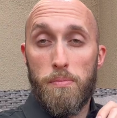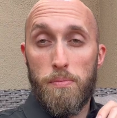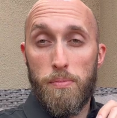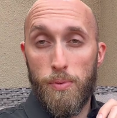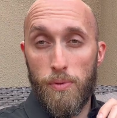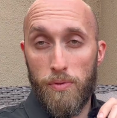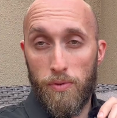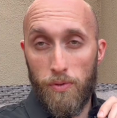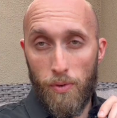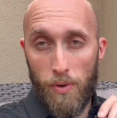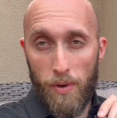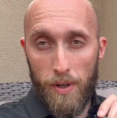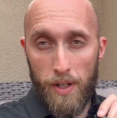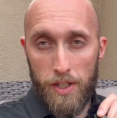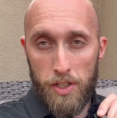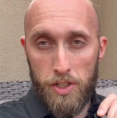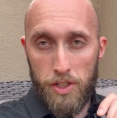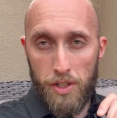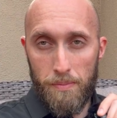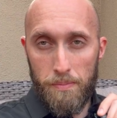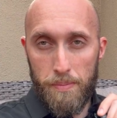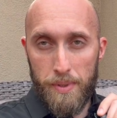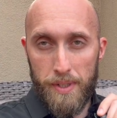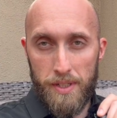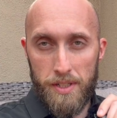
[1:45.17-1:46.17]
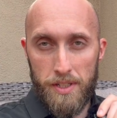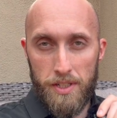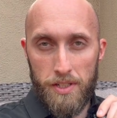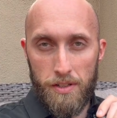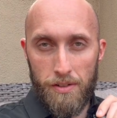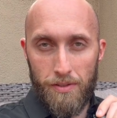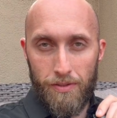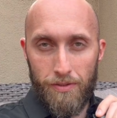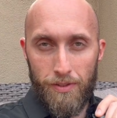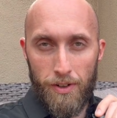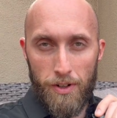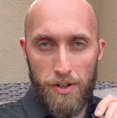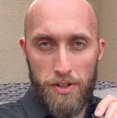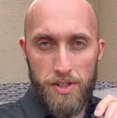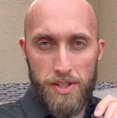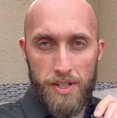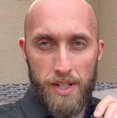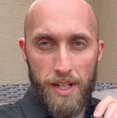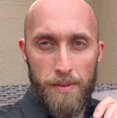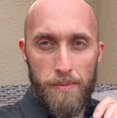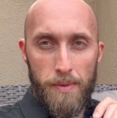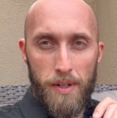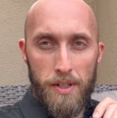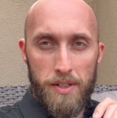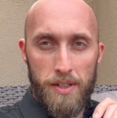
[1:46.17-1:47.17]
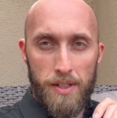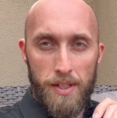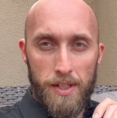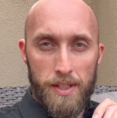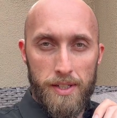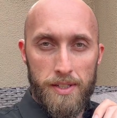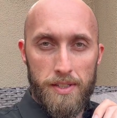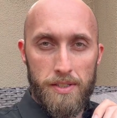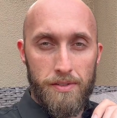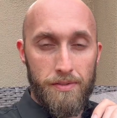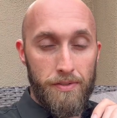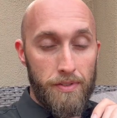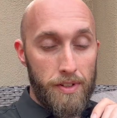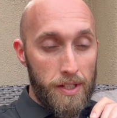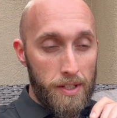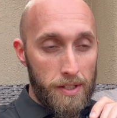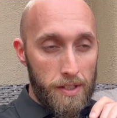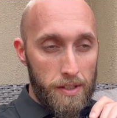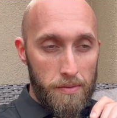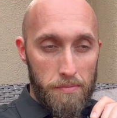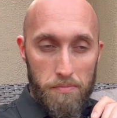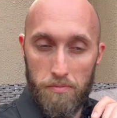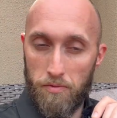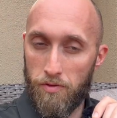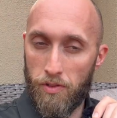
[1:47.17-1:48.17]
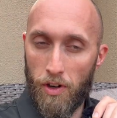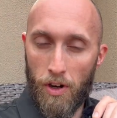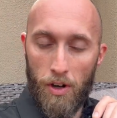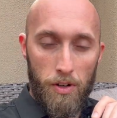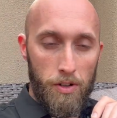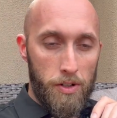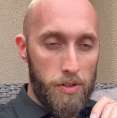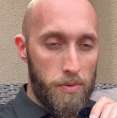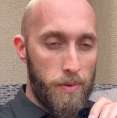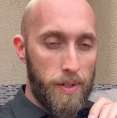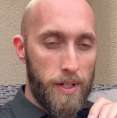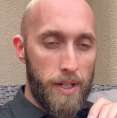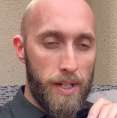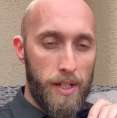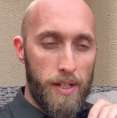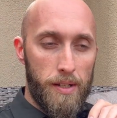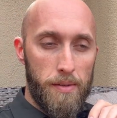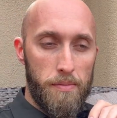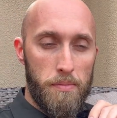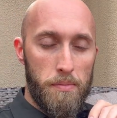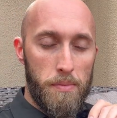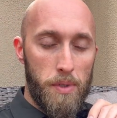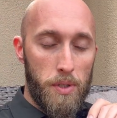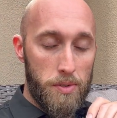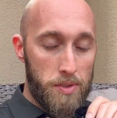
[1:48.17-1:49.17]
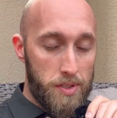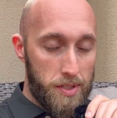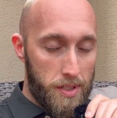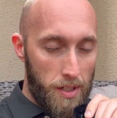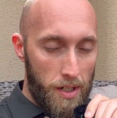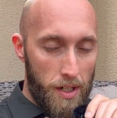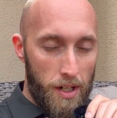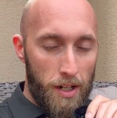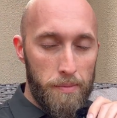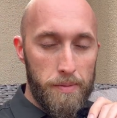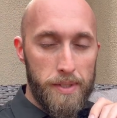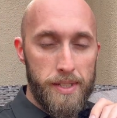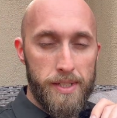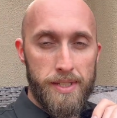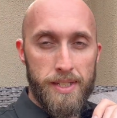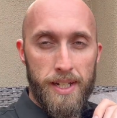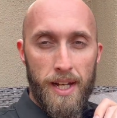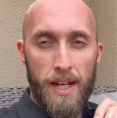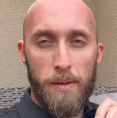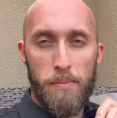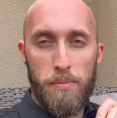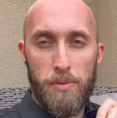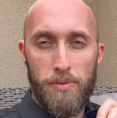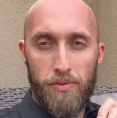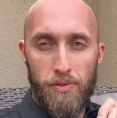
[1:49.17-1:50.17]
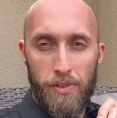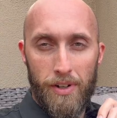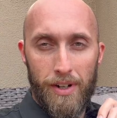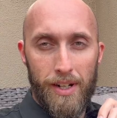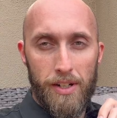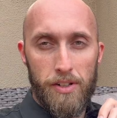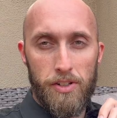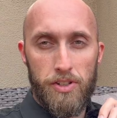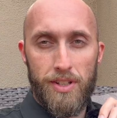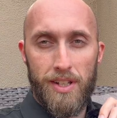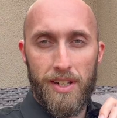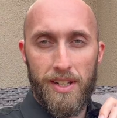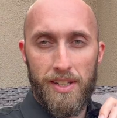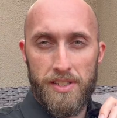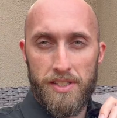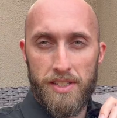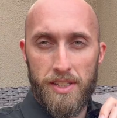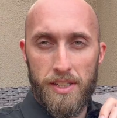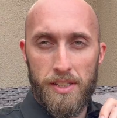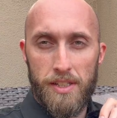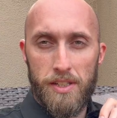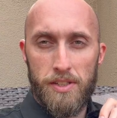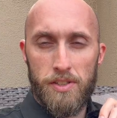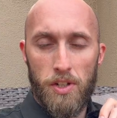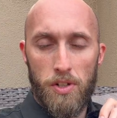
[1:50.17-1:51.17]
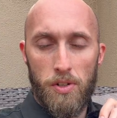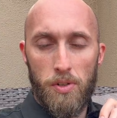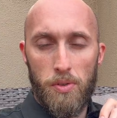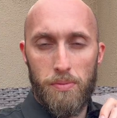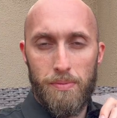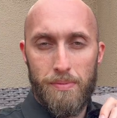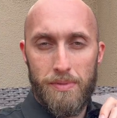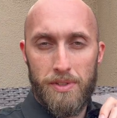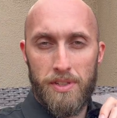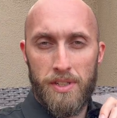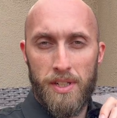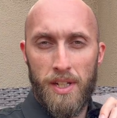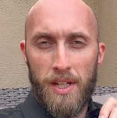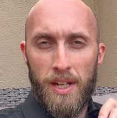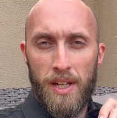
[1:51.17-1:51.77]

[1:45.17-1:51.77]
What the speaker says: Before I jump into the first name on the list of the far and away most common type of range that I see in these homes,